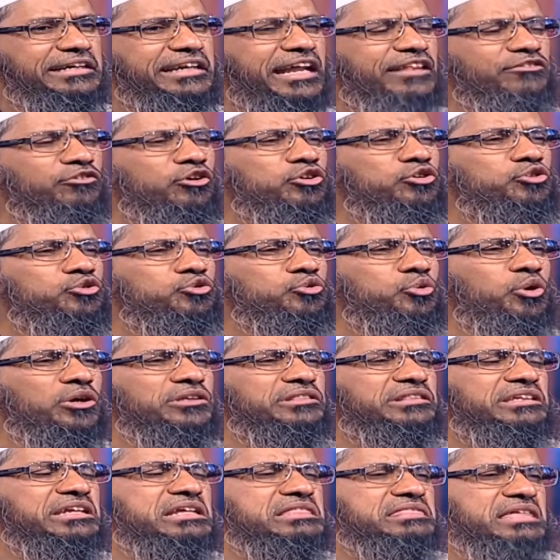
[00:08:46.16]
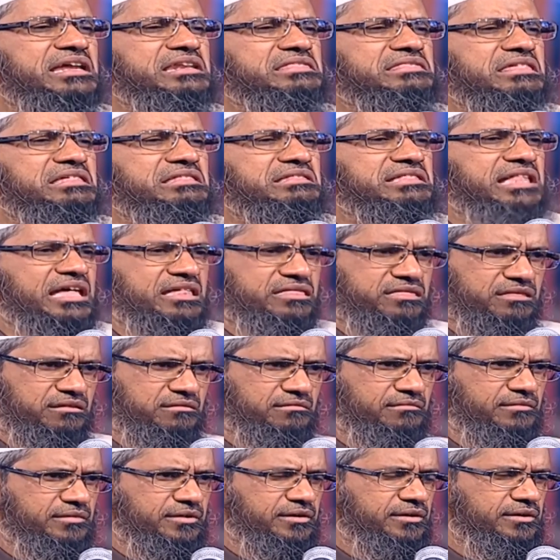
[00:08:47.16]
it has got two or three senses less.
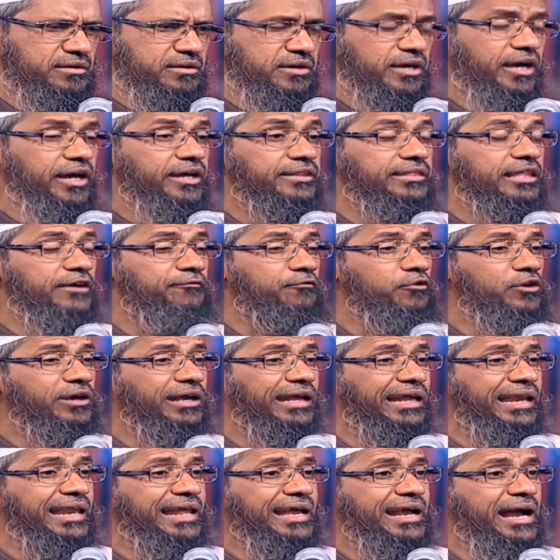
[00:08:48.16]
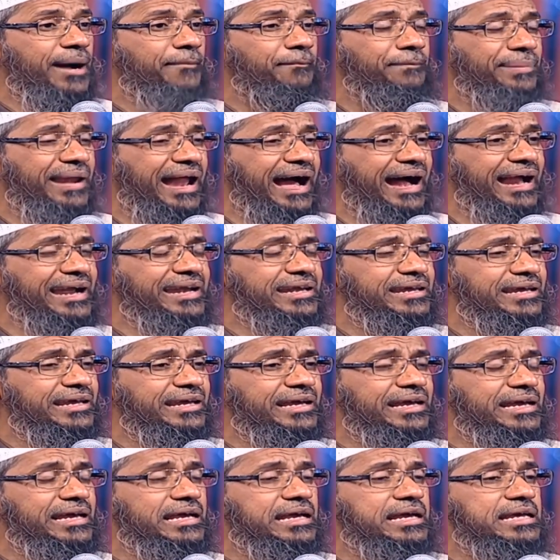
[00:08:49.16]
Therefore, killing a plant
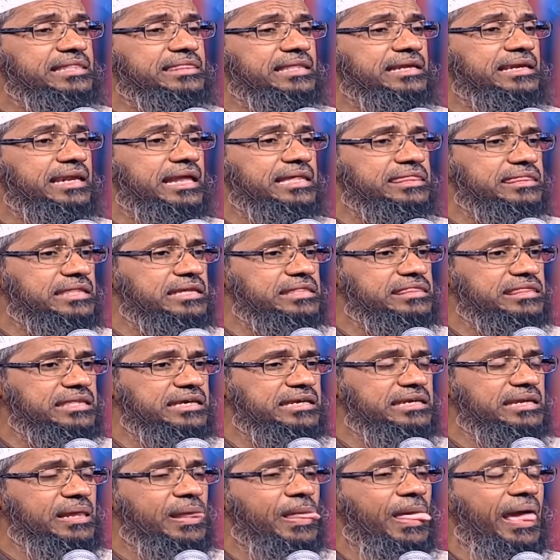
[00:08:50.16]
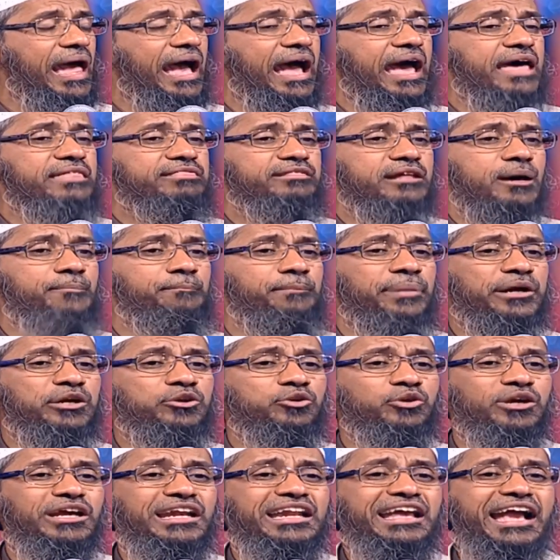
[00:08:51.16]
is a lesser sin as compared
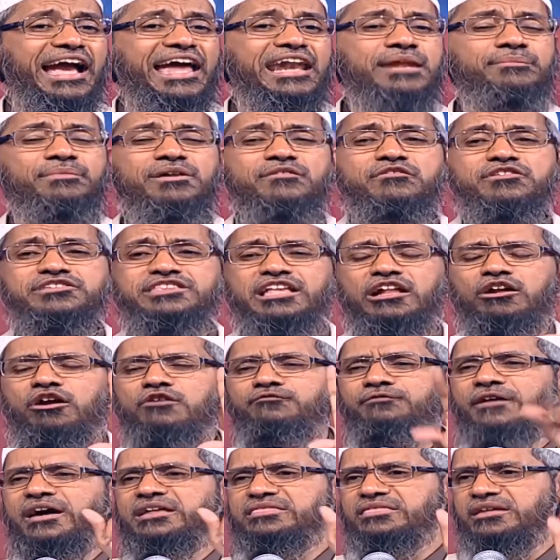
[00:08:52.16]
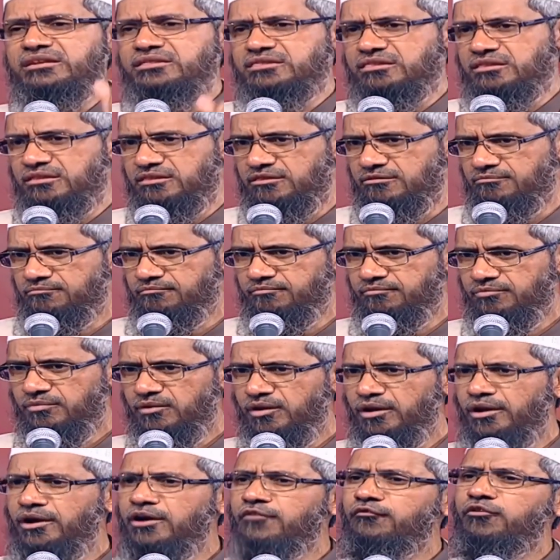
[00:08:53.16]
to killing an animal which has got five senses.
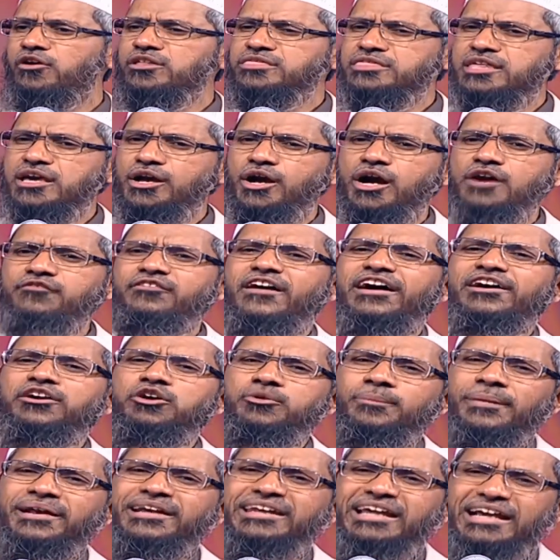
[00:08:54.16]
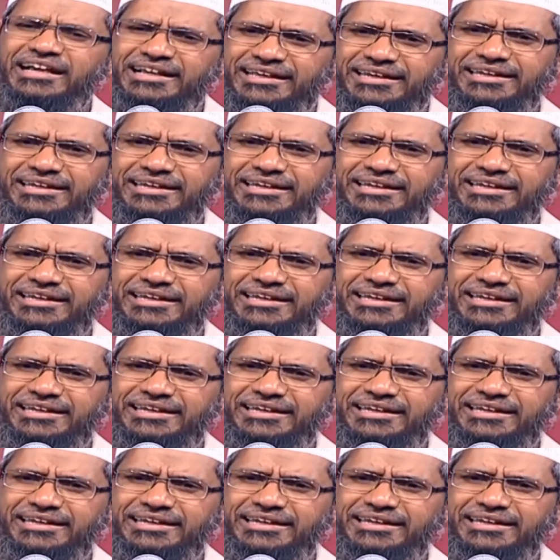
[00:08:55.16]
For sake of argument, I